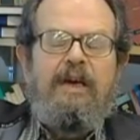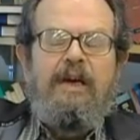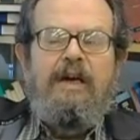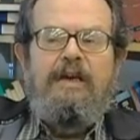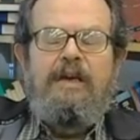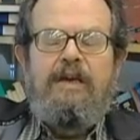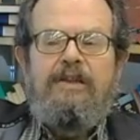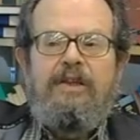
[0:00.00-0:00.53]

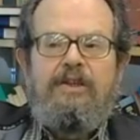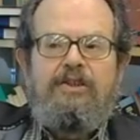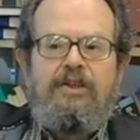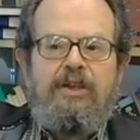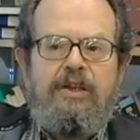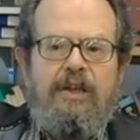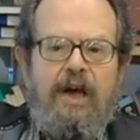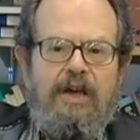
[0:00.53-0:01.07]
And yet the
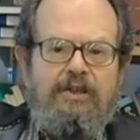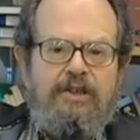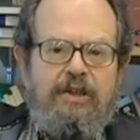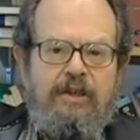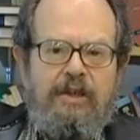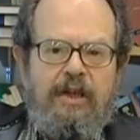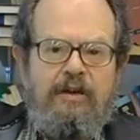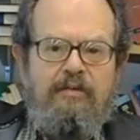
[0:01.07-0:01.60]

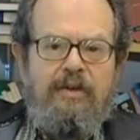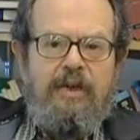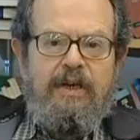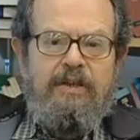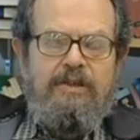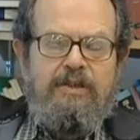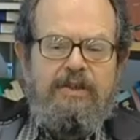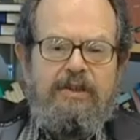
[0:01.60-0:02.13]
geological
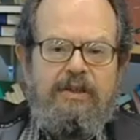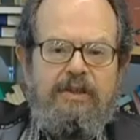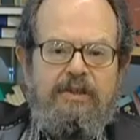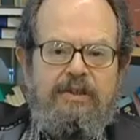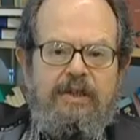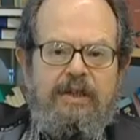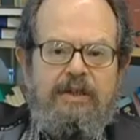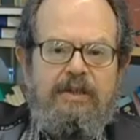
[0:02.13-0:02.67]
evidence
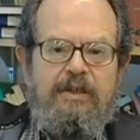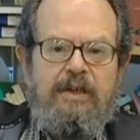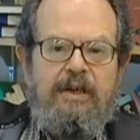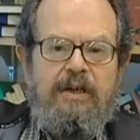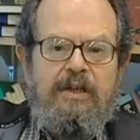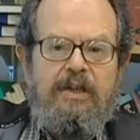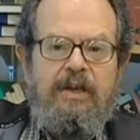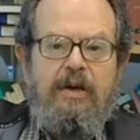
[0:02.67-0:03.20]
is that
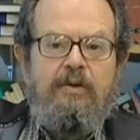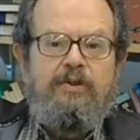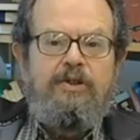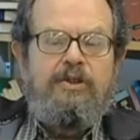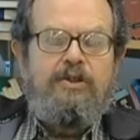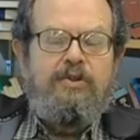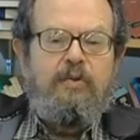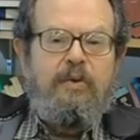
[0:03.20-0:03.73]
the
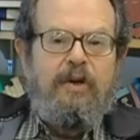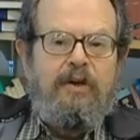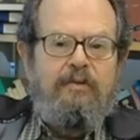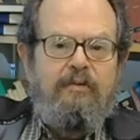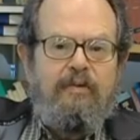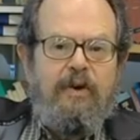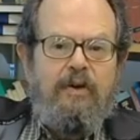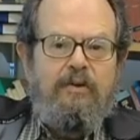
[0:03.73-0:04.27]
oceans were
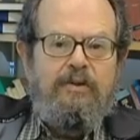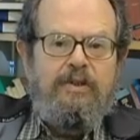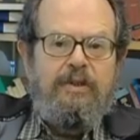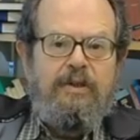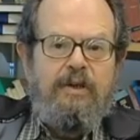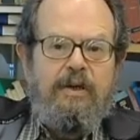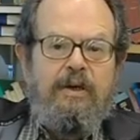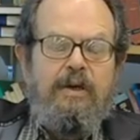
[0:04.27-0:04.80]

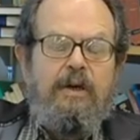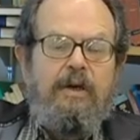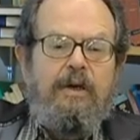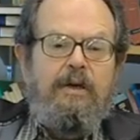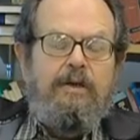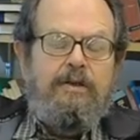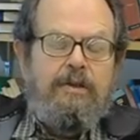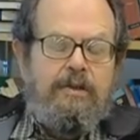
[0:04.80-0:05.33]
unfrozen.
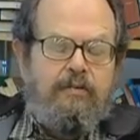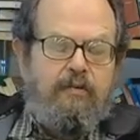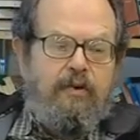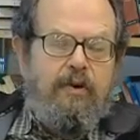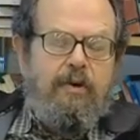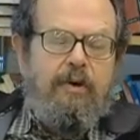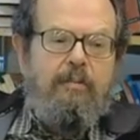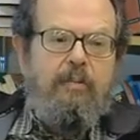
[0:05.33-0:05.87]
Just
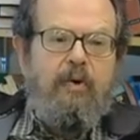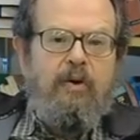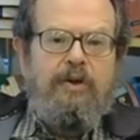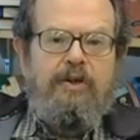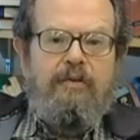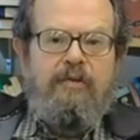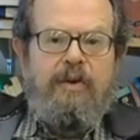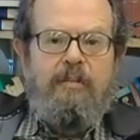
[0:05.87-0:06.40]
for a
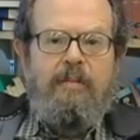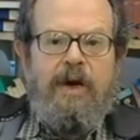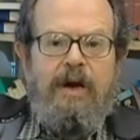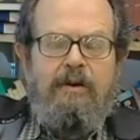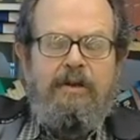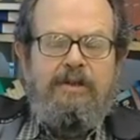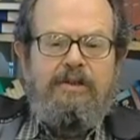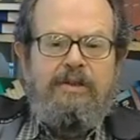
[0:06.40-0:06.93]
point of
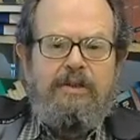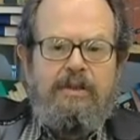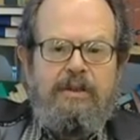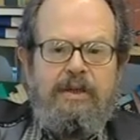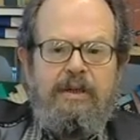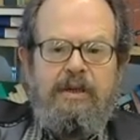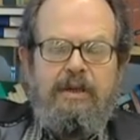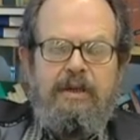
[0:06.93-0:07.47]

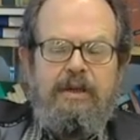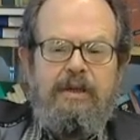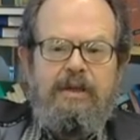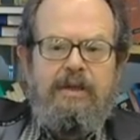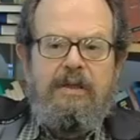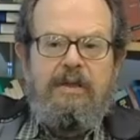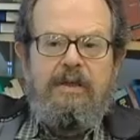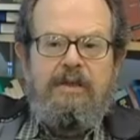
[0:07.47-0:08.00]

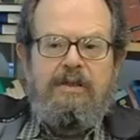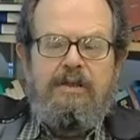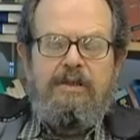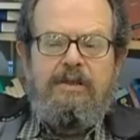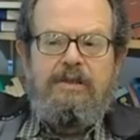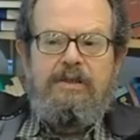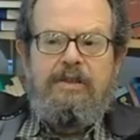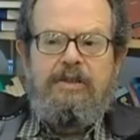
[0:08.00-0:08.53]
comparison, this
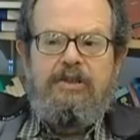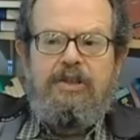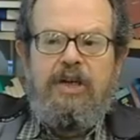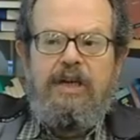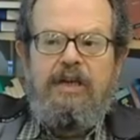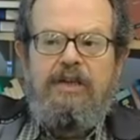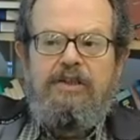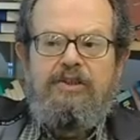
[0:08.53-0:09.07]
is a
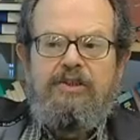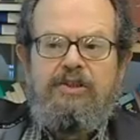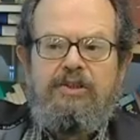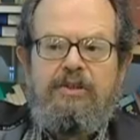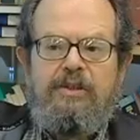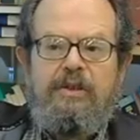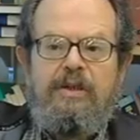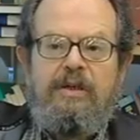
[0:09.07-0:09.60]

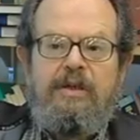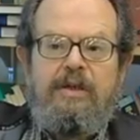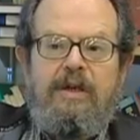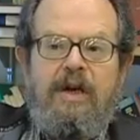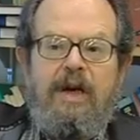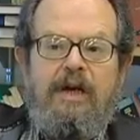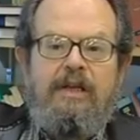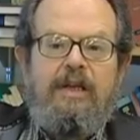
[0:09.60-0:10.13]
change
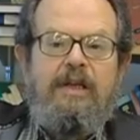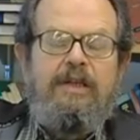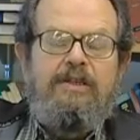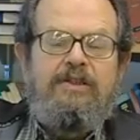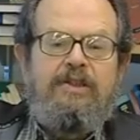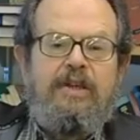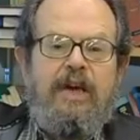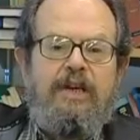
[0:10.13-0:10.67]
at
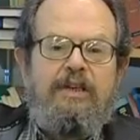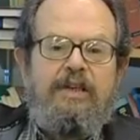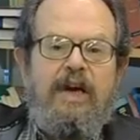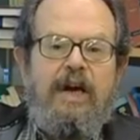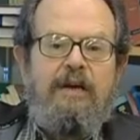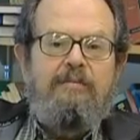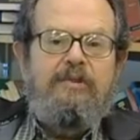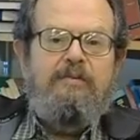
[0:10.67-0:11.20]
least 10
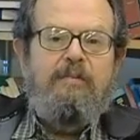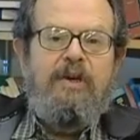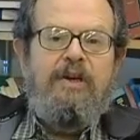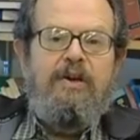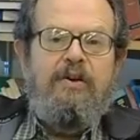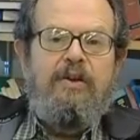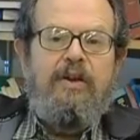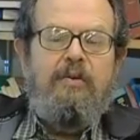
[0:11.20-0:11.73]
times
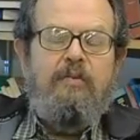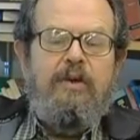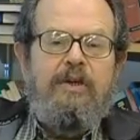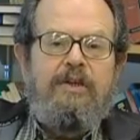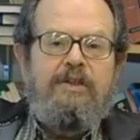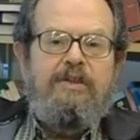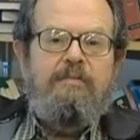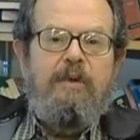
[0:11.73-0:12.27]
bigger than we
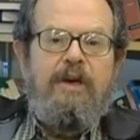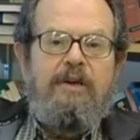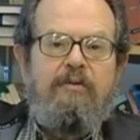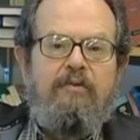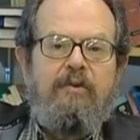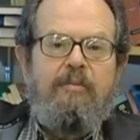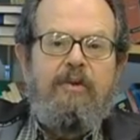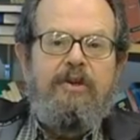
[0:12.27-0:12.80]
expect
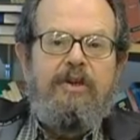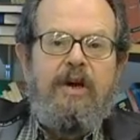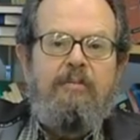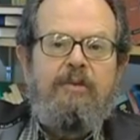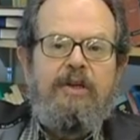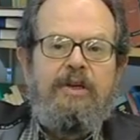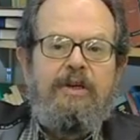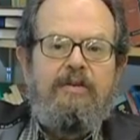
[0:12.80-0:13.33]
from a
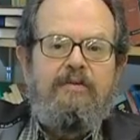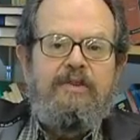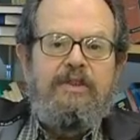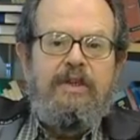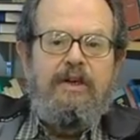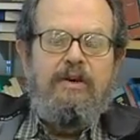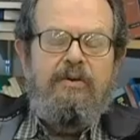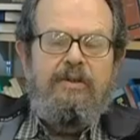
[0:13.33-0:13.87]
doubling of
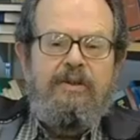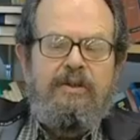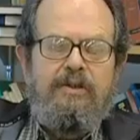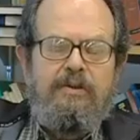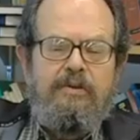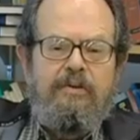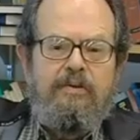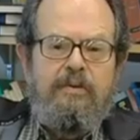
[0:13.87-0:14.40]

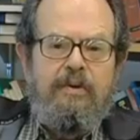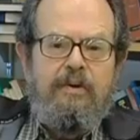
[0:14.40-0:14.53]
CO2.